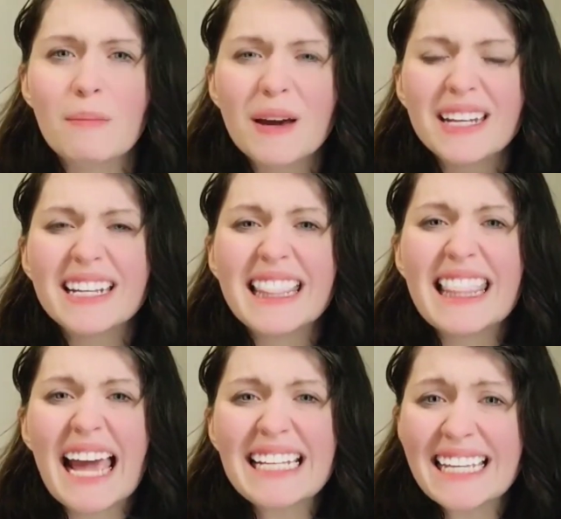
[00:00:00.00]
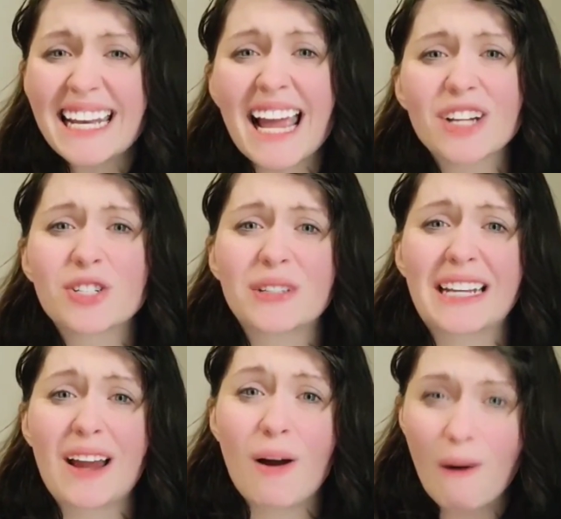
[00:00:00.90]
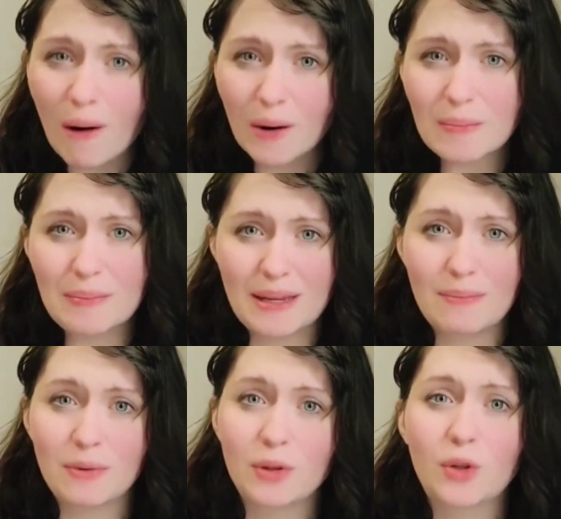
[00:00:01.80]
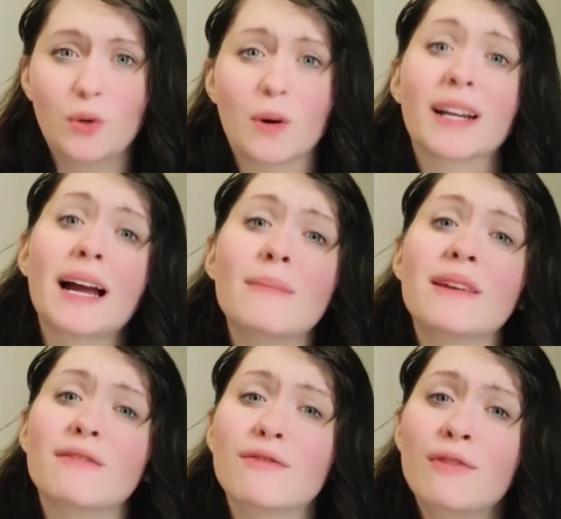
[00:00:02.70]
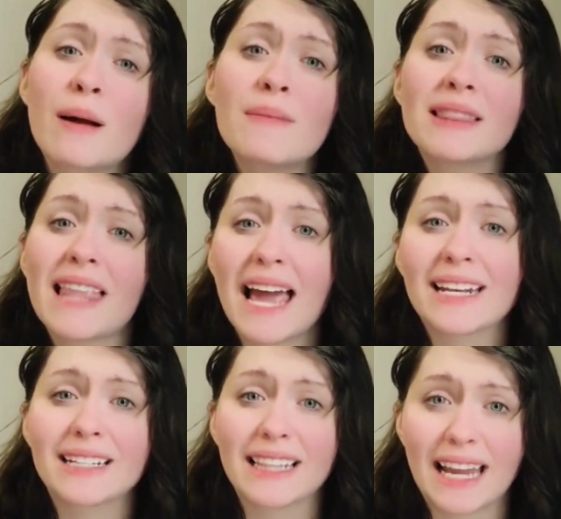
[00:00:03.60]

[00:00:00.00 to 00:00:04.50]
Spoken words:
But that can actually harm people who are coming from a Latin